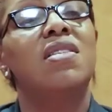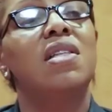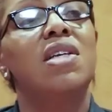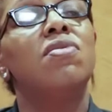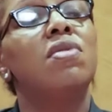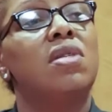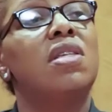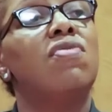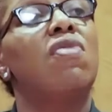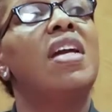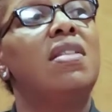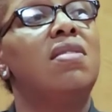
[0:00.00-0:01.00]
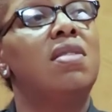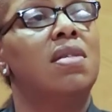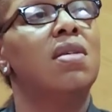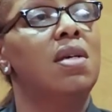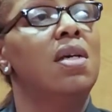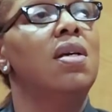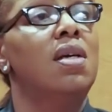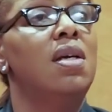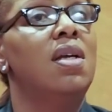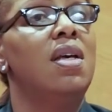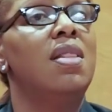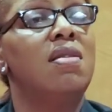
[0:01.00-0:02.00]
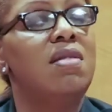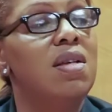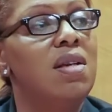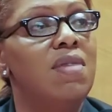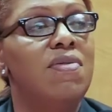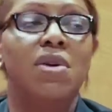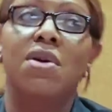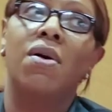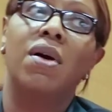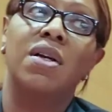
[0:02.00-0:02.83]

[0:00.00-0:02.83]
literacy rates in the city of New York.